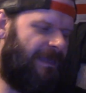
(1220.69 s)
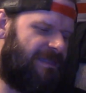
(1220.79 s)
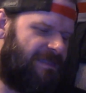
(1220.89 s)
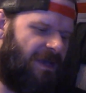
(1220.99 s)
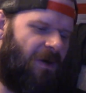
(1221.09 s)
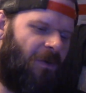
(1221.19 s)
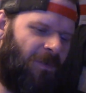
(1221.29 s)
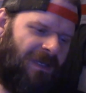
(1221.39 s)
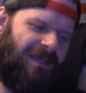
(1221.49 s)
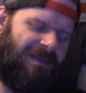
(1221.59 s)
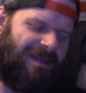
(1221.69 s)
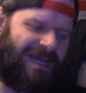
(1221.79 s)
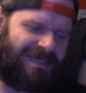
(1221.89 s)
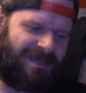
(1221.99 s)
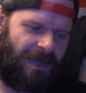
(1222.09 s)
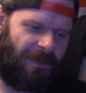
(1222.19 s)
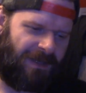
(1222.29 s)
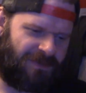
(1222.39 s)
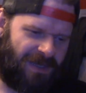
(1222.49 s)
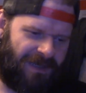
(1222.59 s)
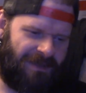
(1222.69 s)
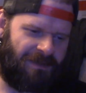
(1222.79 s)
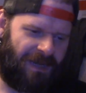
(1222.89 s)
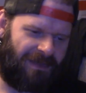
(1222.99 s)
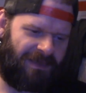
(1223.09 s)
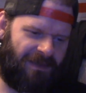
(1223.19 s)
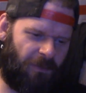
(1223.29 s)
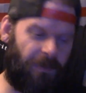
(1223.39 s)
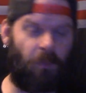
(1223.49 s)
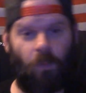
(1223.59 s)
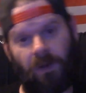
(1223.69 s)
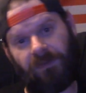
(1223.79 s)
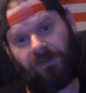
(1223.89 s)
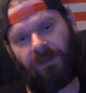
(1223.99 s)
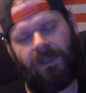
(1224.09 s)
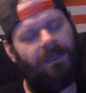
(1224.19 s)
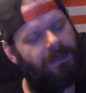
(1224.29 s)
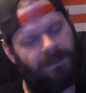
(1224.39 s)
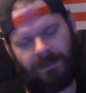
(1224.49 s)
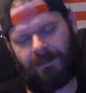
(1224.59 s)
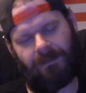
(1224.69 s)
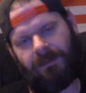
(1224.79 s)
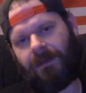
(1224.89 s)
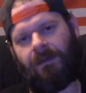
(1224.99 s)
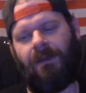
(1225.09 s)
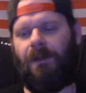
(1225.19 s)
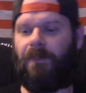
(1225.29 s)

So the next time I try and do it, I think it'll be once, and then you know.